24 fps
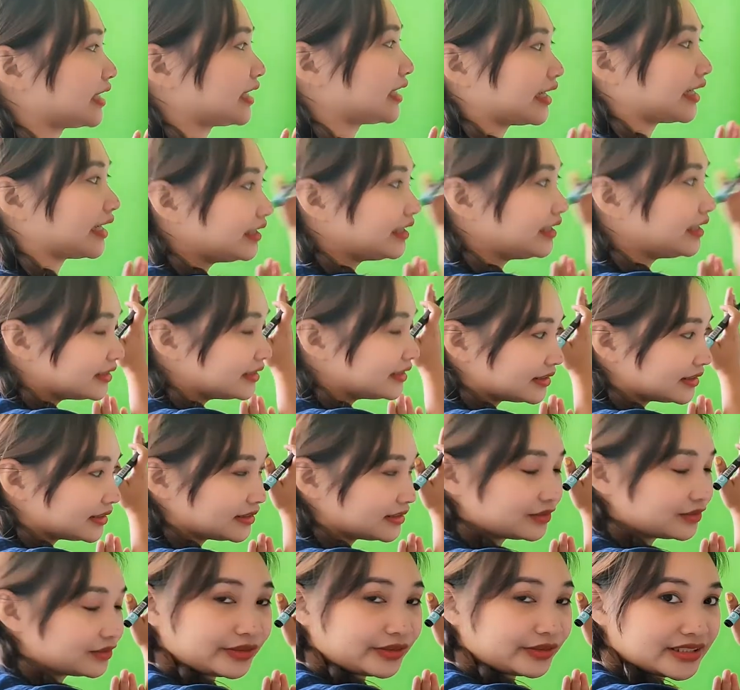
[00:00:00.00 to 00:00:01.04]
one side,
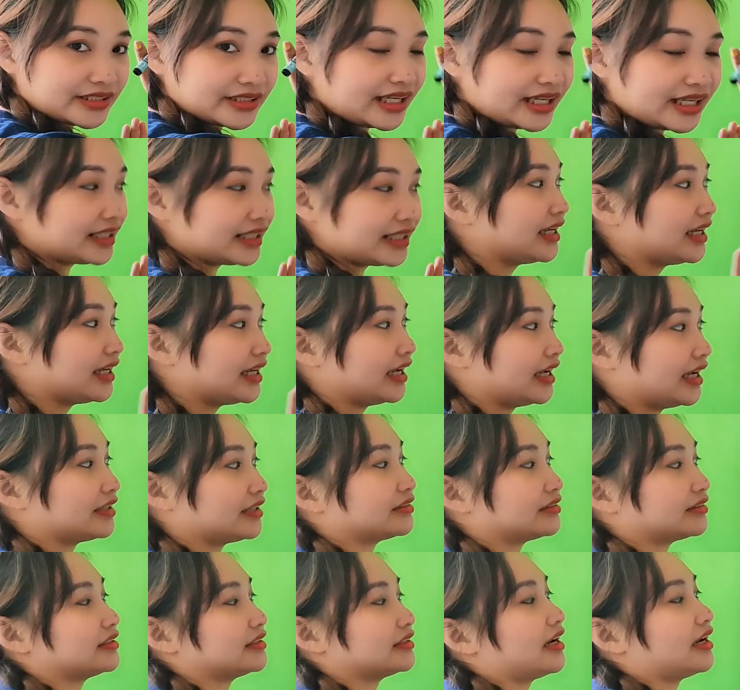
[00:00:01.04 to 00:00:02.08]
and on the
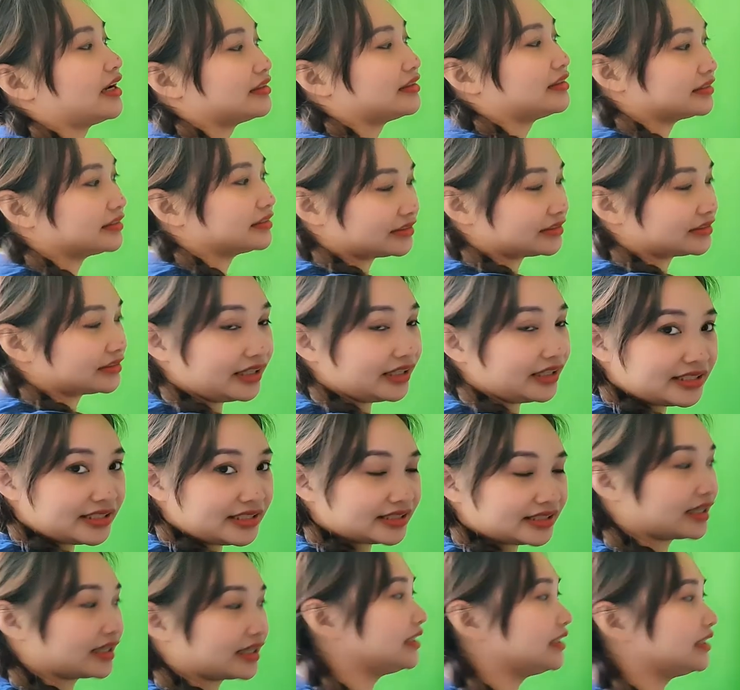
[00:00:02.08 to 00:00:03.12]
right side, we
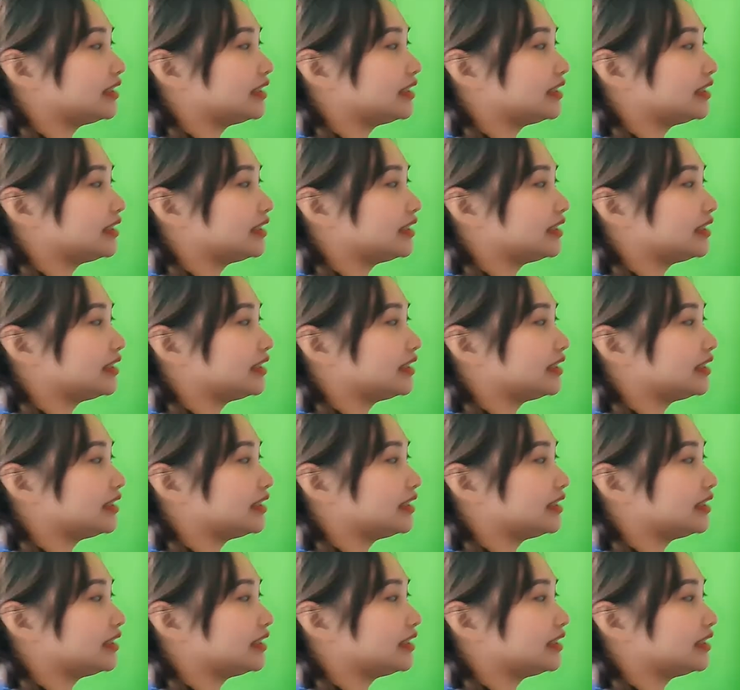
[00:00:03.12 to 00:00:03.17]
have